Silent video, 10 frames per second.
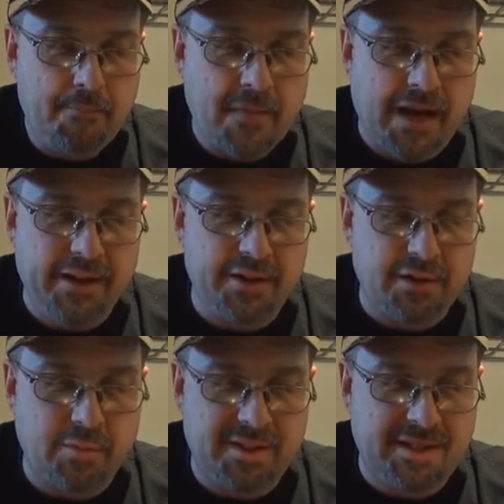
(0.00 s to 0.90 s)
I used to
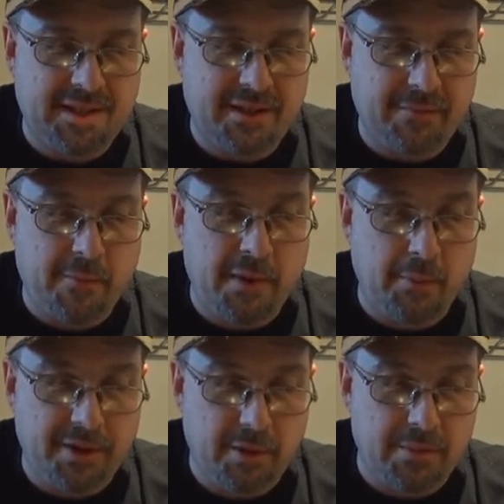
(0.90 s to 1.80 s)
always say that if the
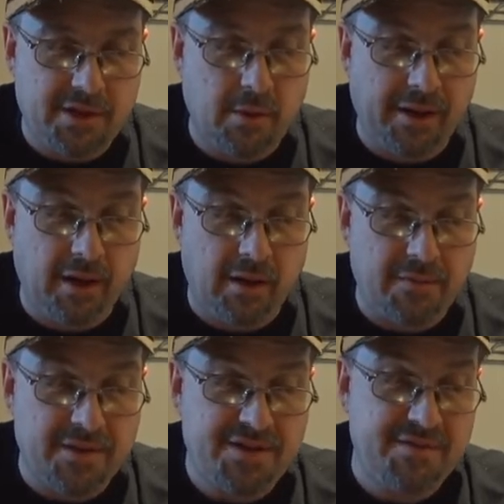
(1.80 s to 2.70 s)
millimeter was going off,
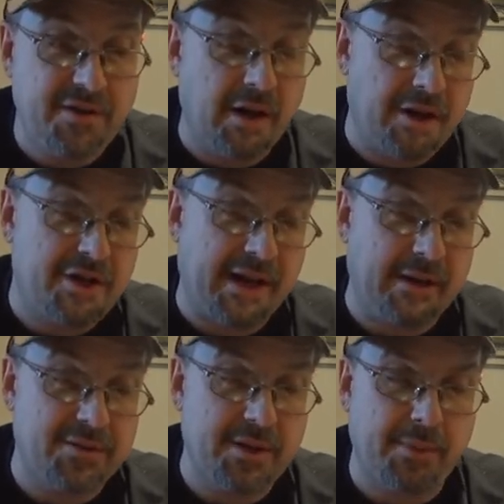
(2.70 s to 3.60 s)
then you got to check
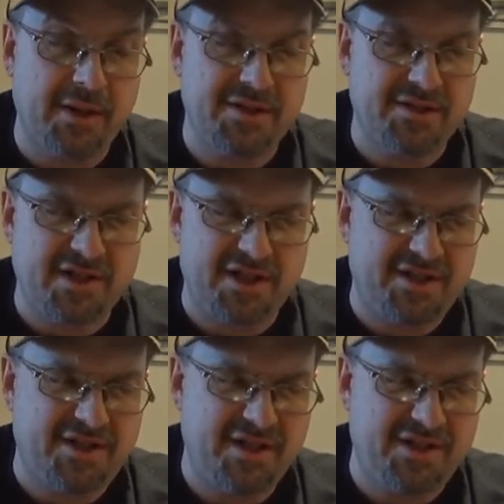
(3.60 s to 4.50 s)
out something, because
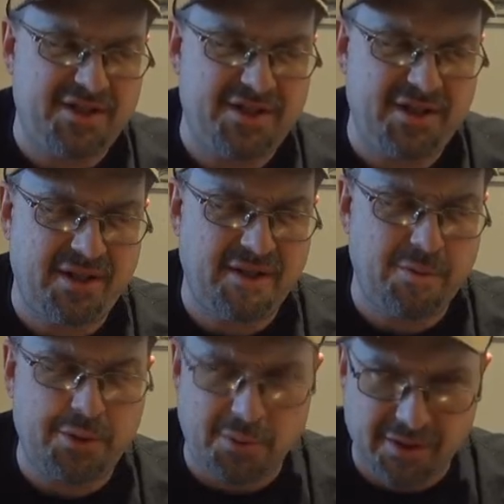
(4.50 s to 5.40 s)
it's
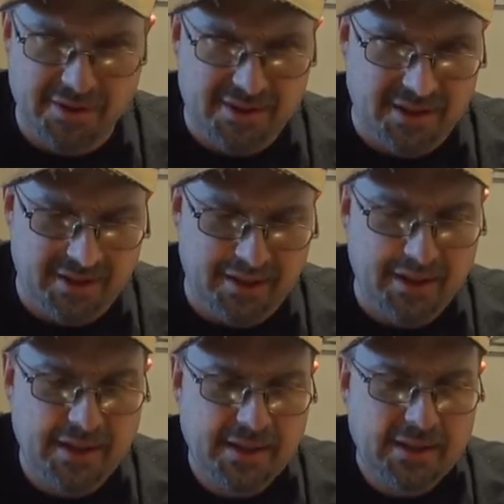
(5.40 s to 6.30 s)
notoriously
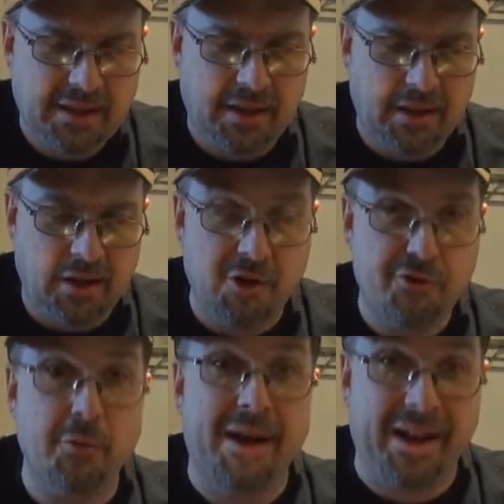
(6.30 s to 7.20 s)

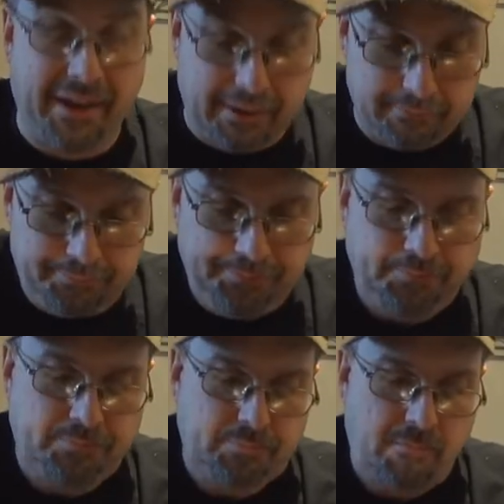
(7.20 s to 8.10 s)
undramatic.
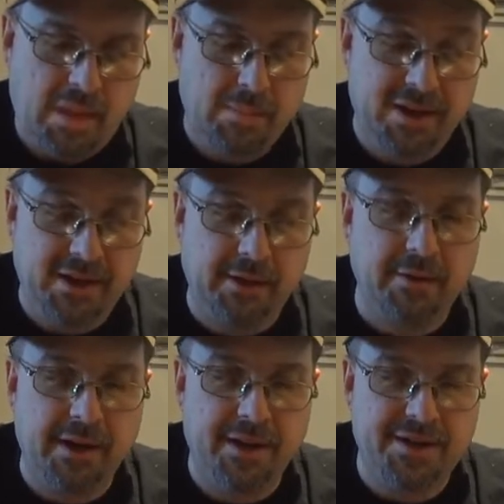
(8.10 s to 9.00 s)
But he had
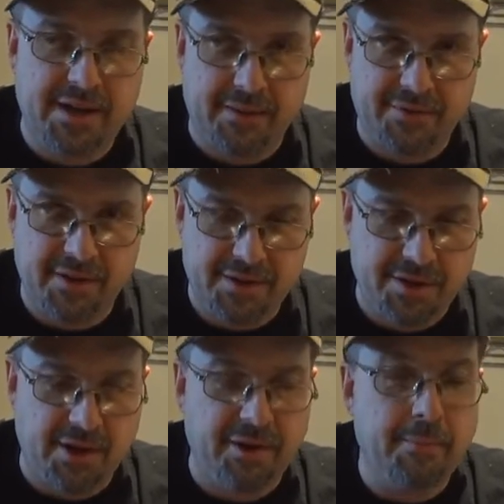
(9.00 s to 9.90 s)
created this after his
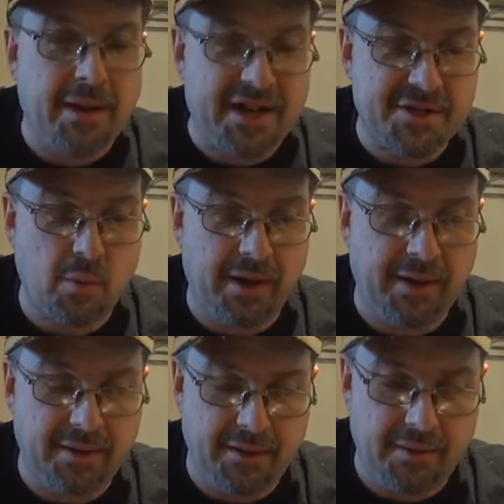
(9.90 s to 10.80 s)
daughter had passed away
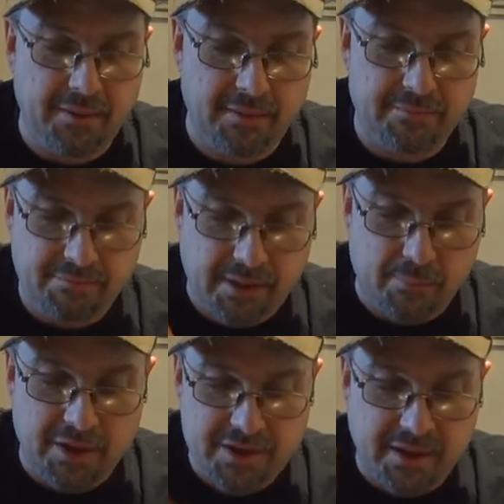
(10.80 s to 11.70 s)
in
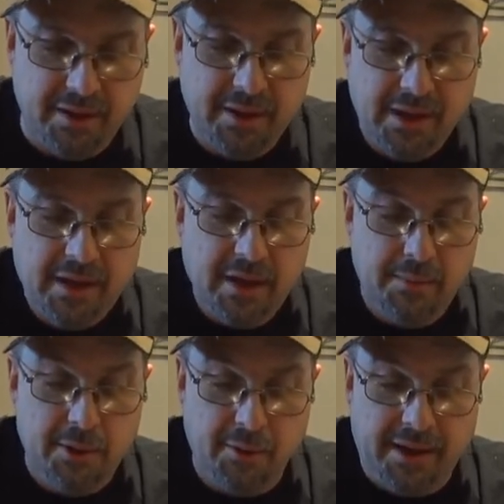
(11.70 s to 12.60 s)
preparation to
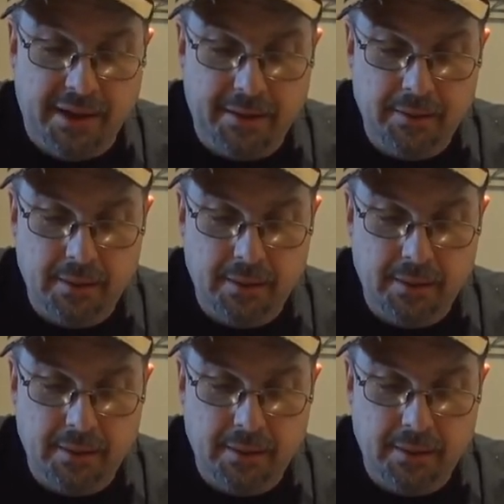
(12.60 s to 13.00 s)
communicate.